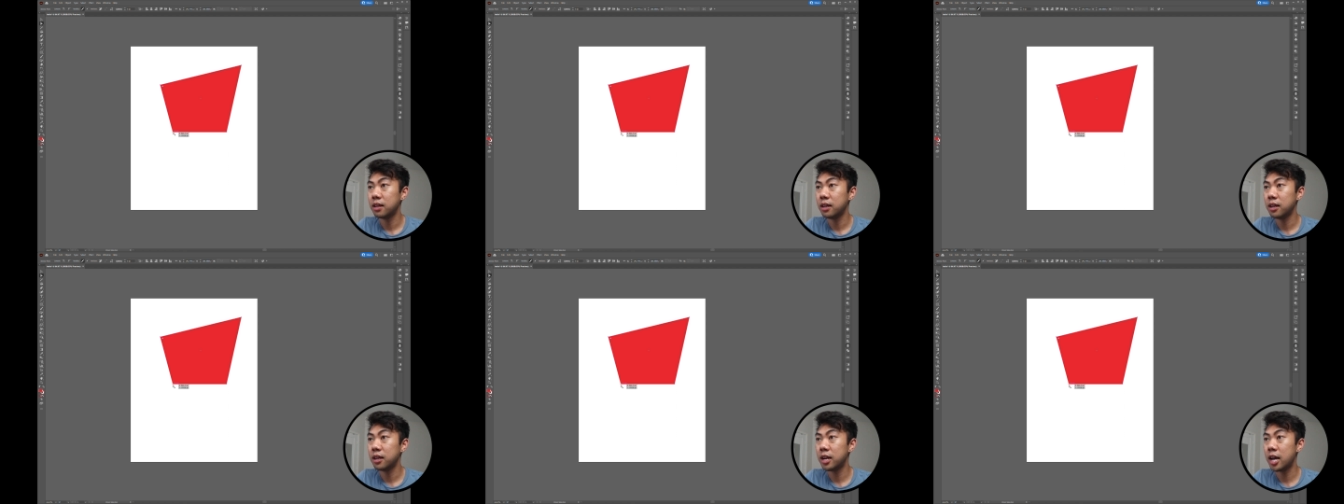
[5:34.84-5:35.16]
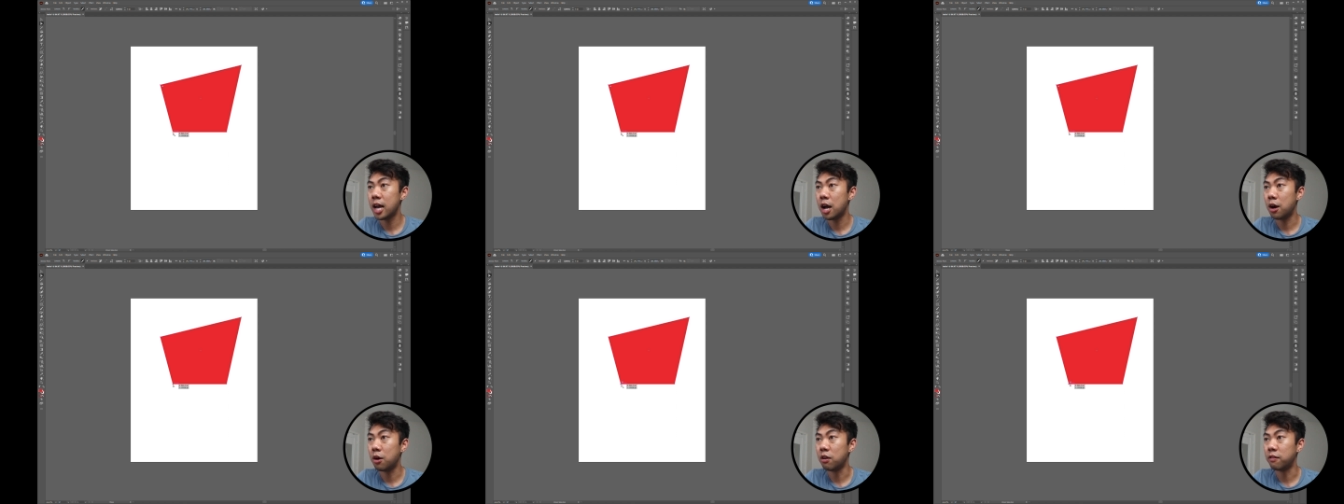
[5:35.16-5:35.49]
it
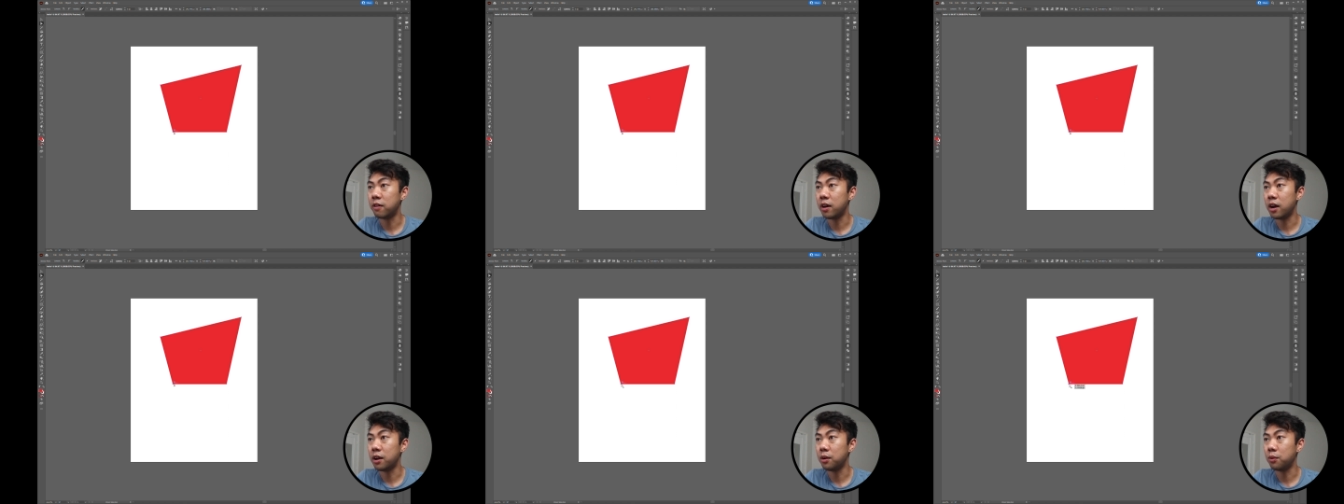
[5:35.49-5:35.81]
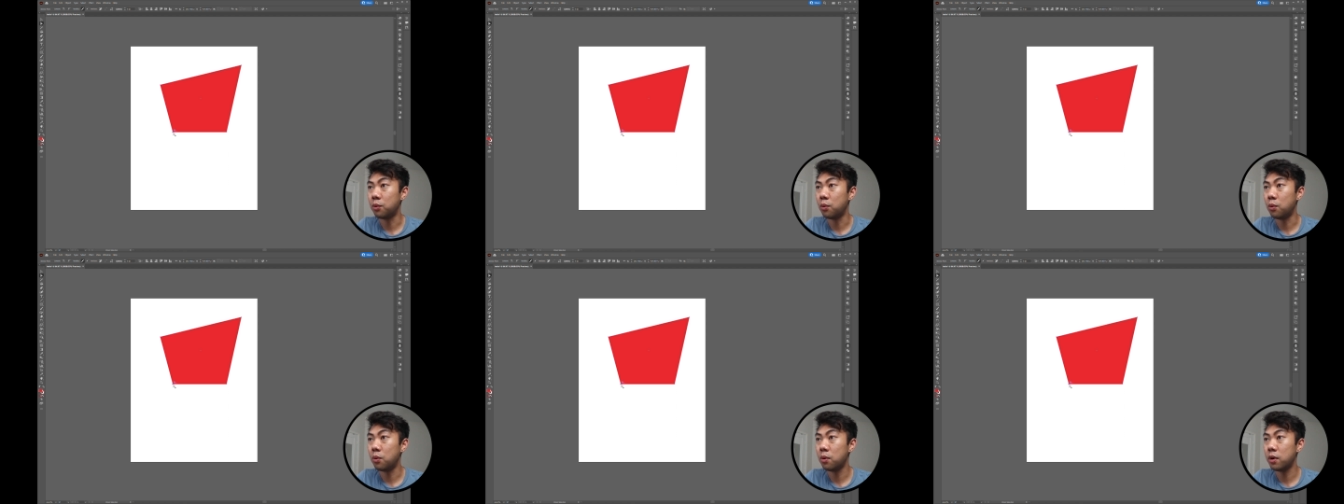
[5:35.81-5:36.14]
however I
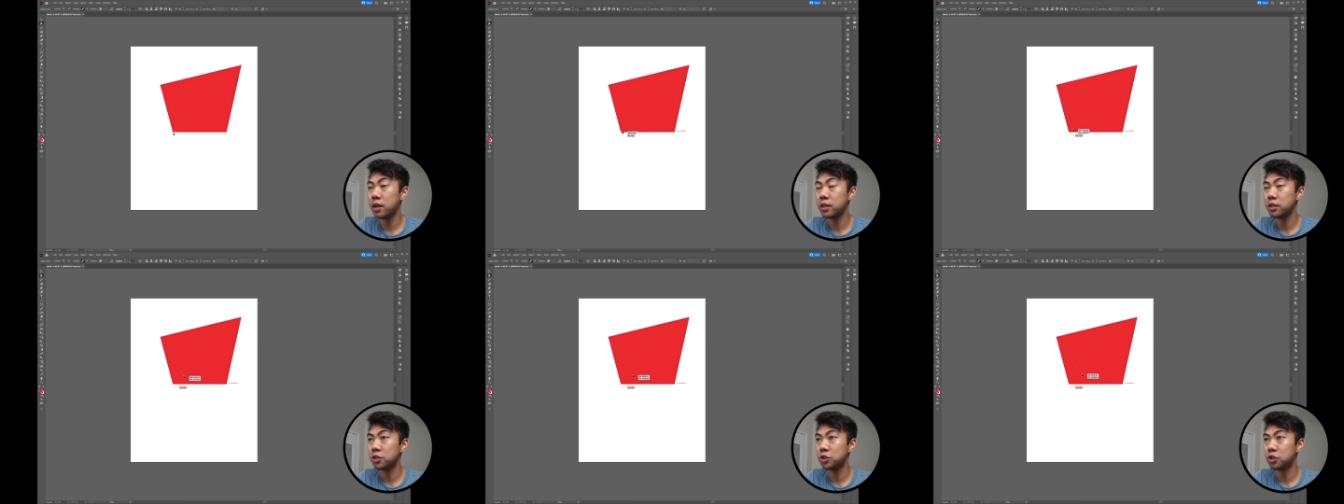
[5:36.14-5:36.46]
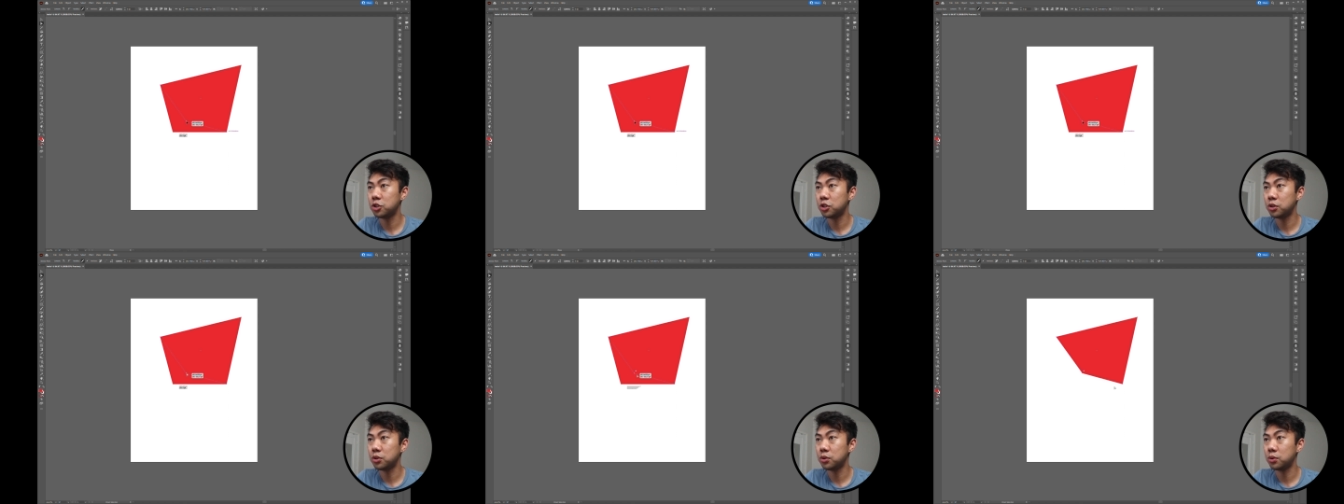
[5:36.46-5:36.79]
want
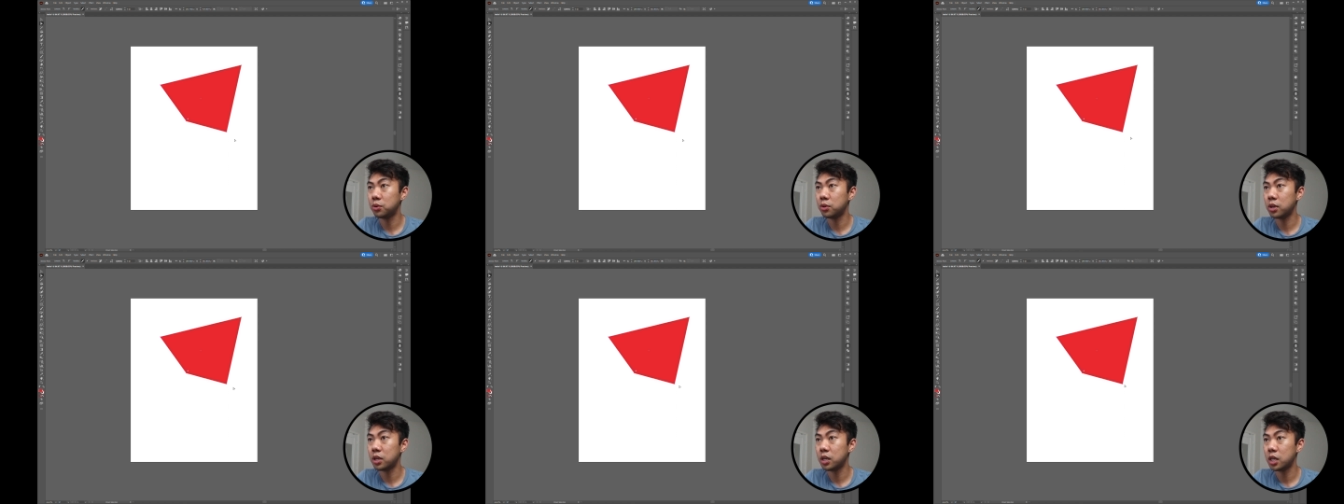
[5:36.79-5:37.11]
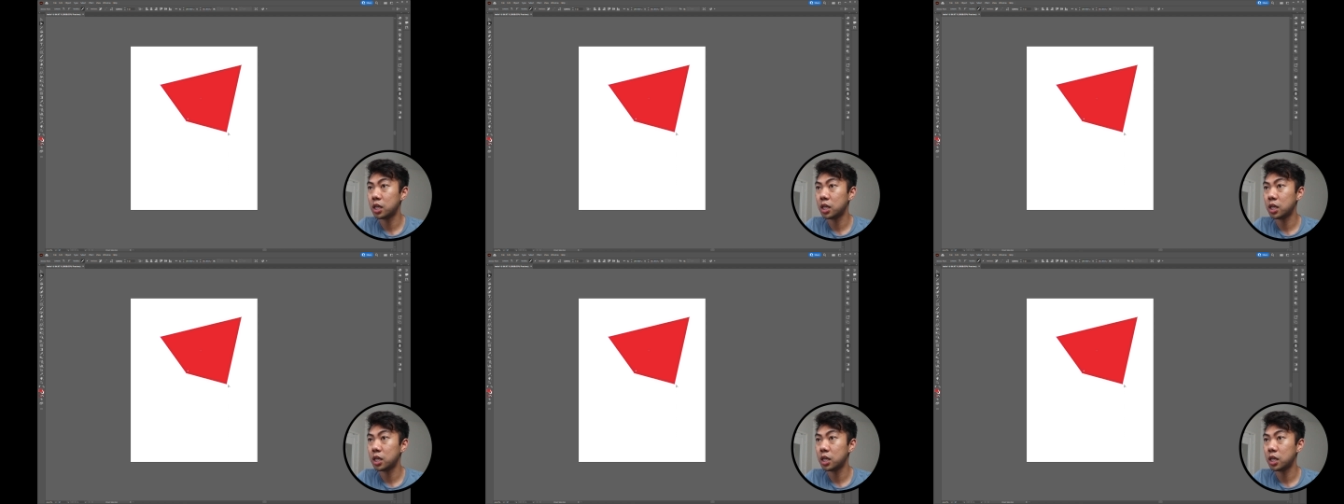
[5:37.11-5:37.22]
to,